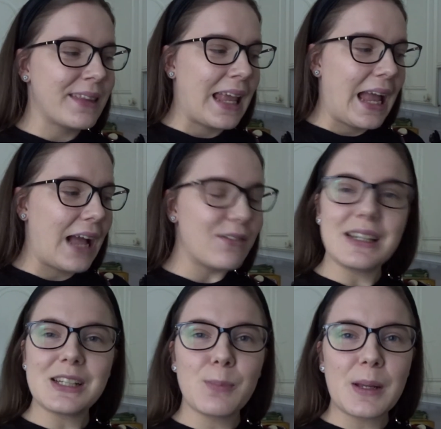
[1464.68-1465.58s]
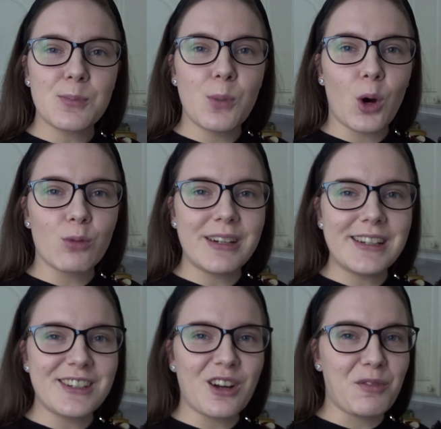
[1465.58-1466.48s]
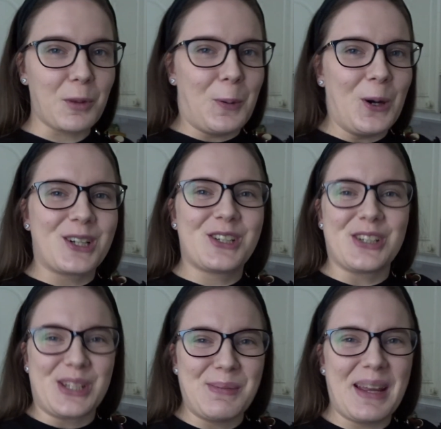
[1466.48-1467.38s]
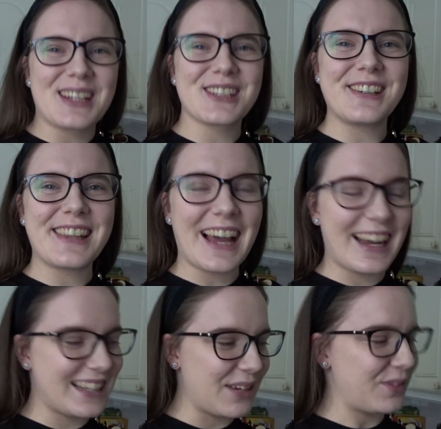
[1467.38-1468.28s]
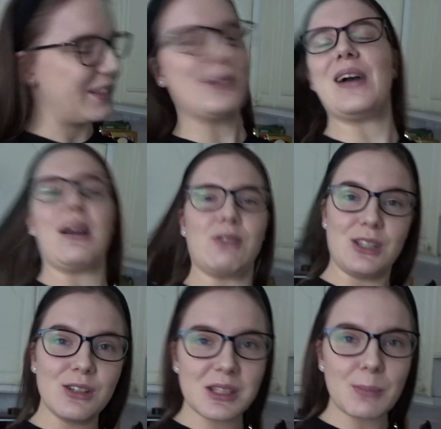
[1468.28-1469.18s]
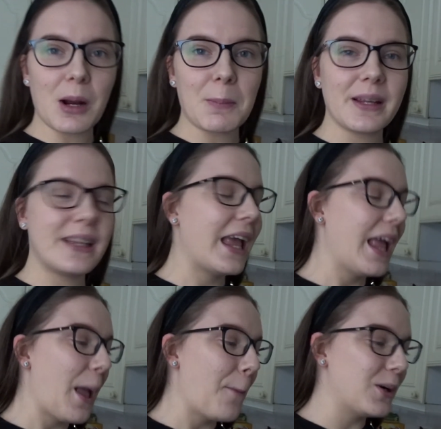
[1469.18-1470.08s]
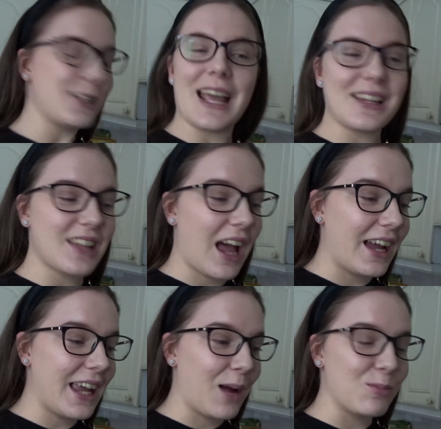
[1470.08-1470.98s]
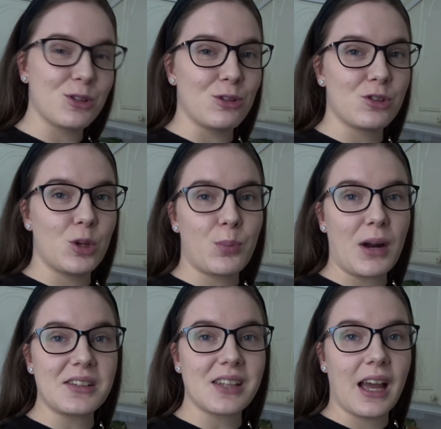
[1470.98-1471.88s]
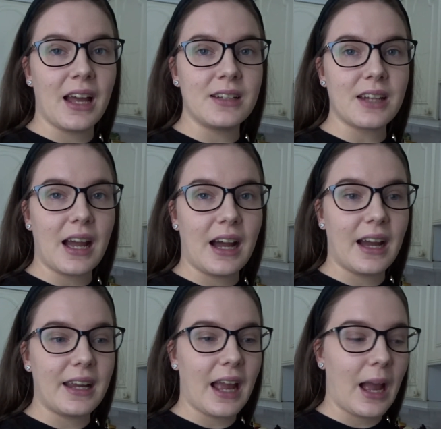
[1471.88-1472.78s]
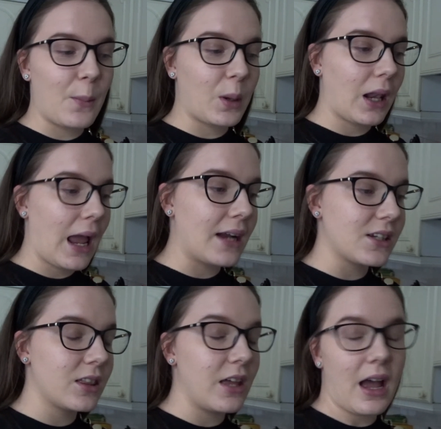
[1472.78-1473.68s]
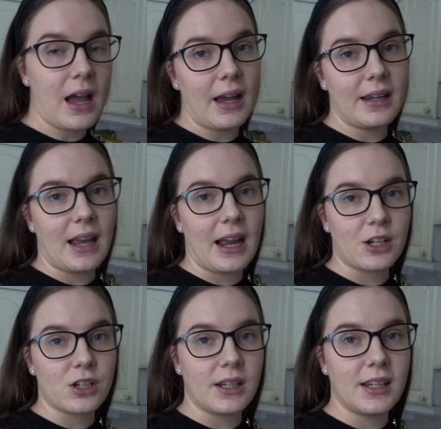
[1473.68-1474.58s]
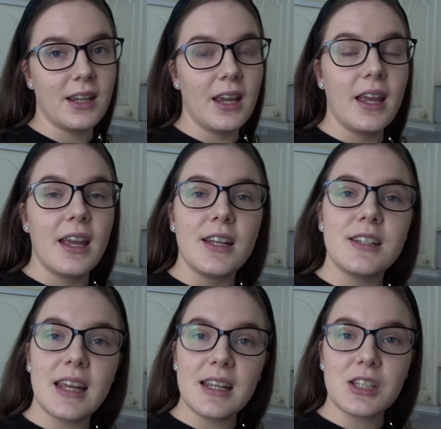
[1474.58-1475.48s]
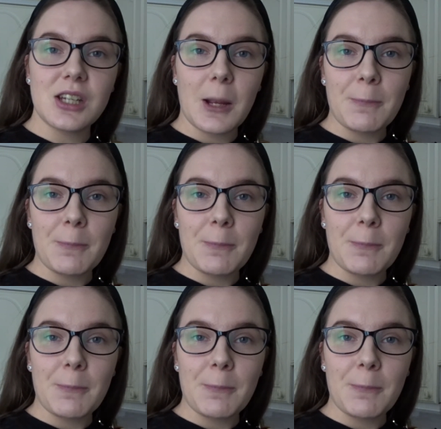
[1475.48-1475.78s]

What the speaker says: have a little bit more reading of the book just to make sure that I definitely know how to use it properly. But yes, I am so impressed, and I am glad that I actually did